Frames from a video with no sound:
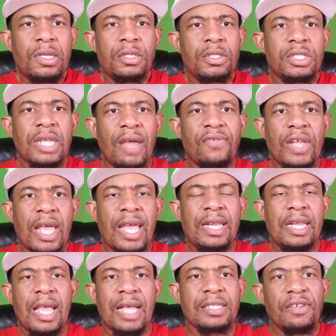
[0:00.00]
Devin
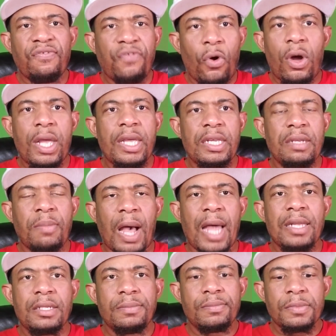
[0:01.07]
Haney hasn't fought
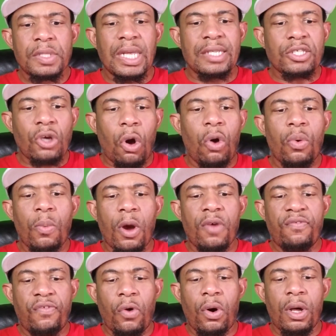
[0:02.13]
anybody, that's code word
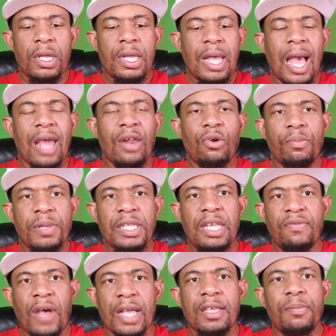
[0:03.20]
for I don't believe
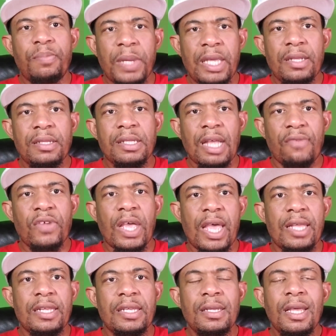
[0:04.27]
I could beat Devin
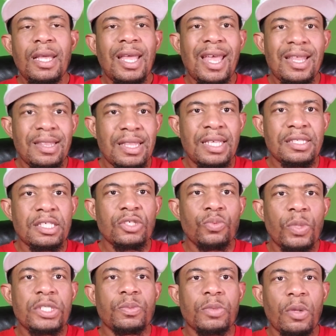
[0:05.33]
Haney. And this is
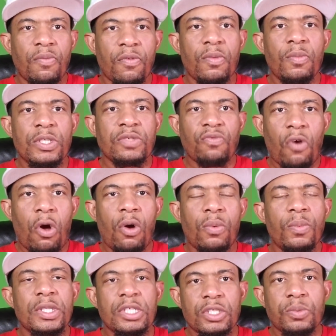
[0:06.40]
what's wrong
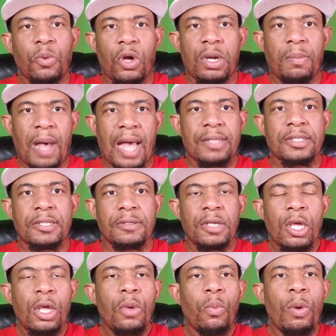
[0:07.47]
with the sport of boxing.
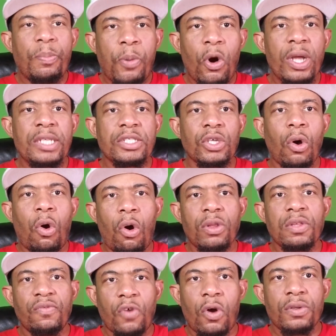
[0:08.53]
We're pointing to all
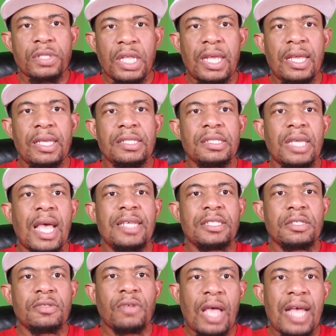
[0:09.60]
the wrong things
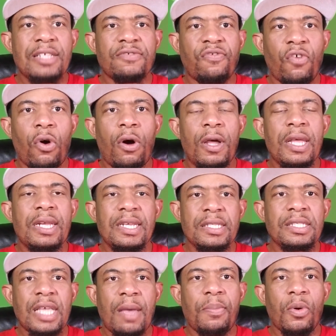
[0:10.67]
as for an
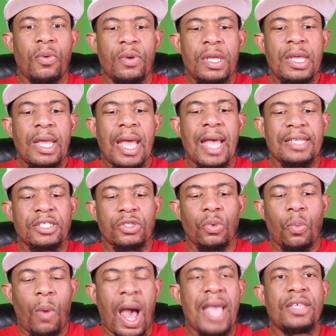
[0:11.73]
example as to
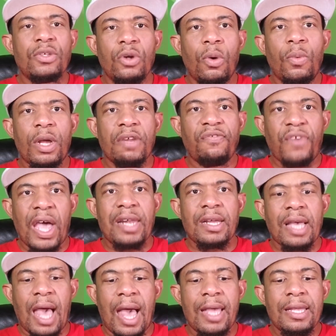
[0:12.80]
why you don't want to fight a
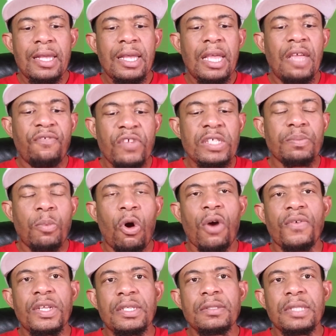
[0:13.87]
guy. If he's
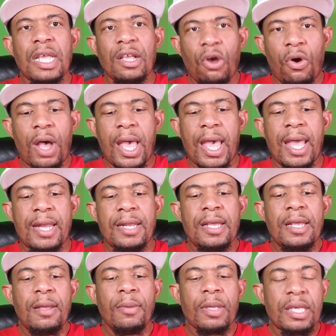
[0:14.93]
boring, then go ahead,
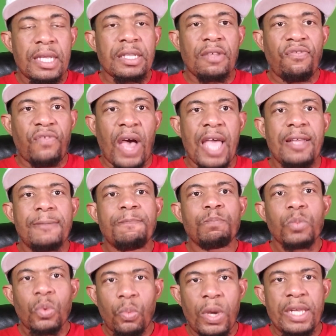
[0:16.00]
get the fight,
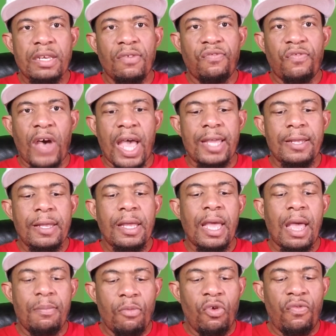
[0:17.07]
win the fight,
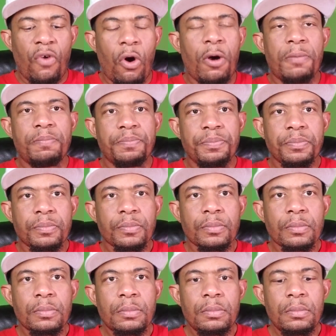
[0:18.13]
and move on.
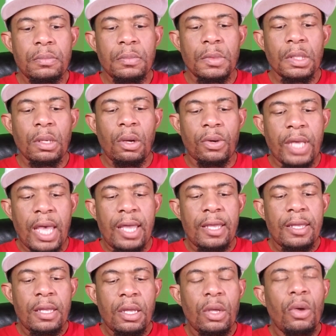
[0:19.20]
Okay?
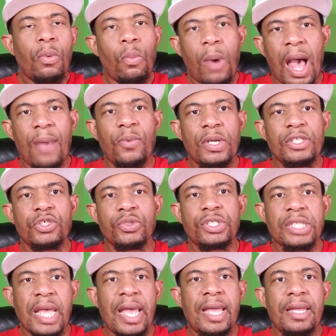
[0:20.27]
Why would you
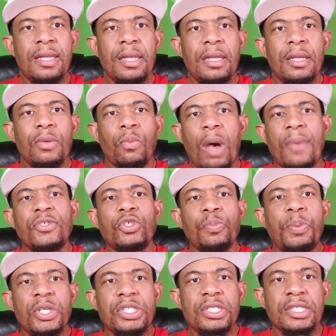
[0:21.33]

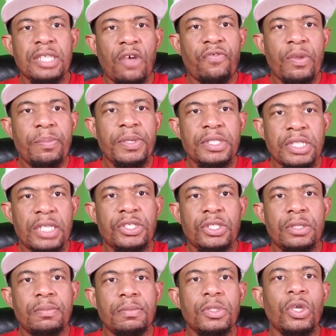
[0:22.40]
put yourself in
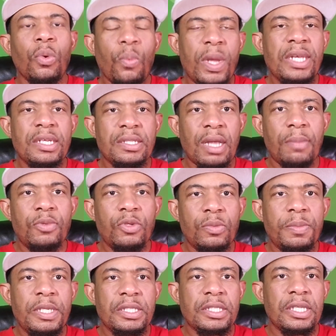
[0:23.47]
position to win the
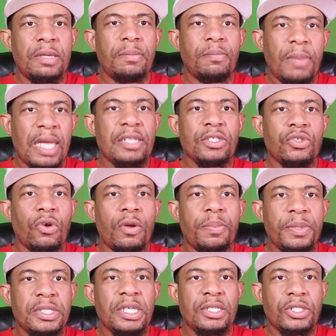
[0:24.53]
WBC mandatory
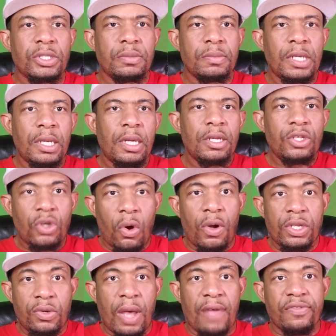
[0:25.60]
position
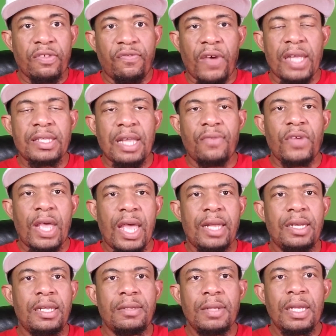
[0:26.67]
knowing you have to fight Devin
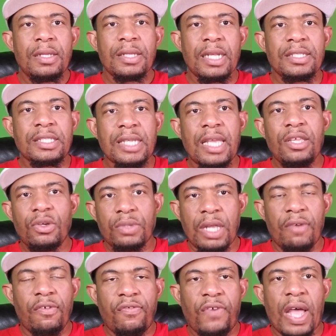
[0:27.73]
Haney, then say you'll
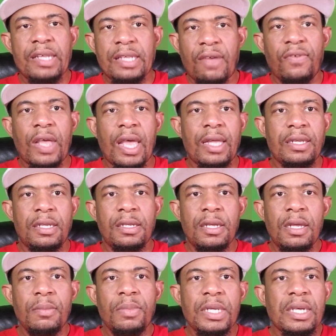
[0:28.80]
never fight Devin Haney
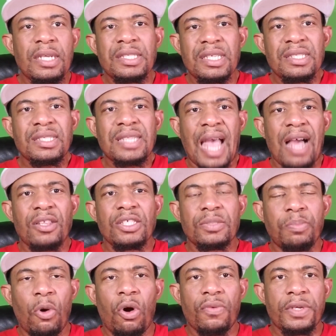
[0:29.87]
because his style is
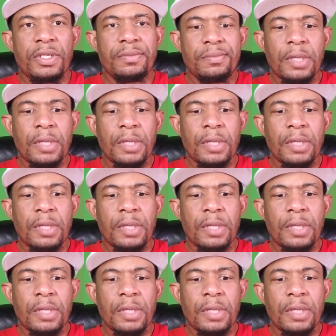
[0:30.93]
boring?